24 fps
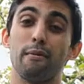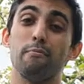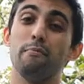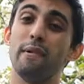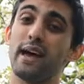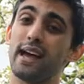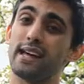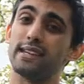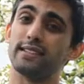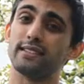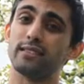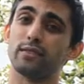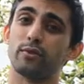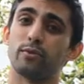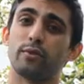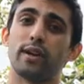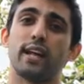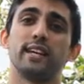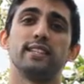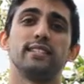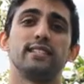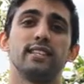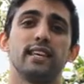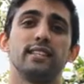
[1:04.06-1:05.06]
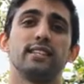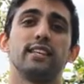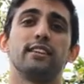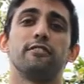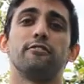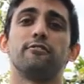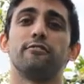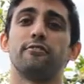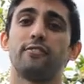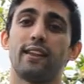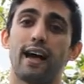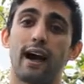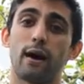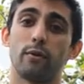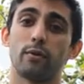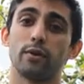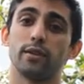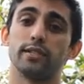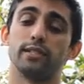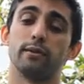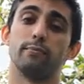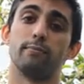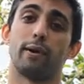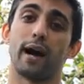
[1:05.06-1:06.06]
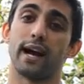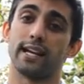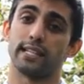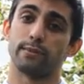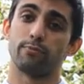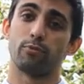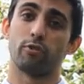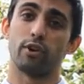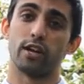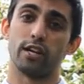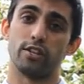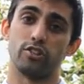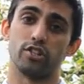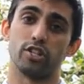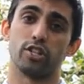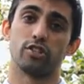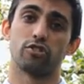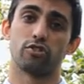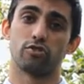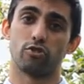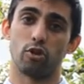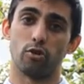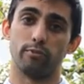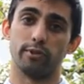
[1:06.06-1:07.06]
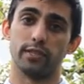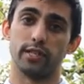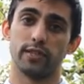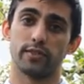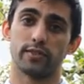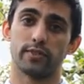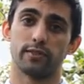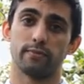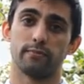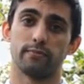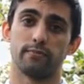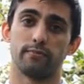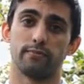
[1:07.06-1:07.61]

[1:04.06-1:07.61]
meant when I said that a flower is a bisporangiate strobilus.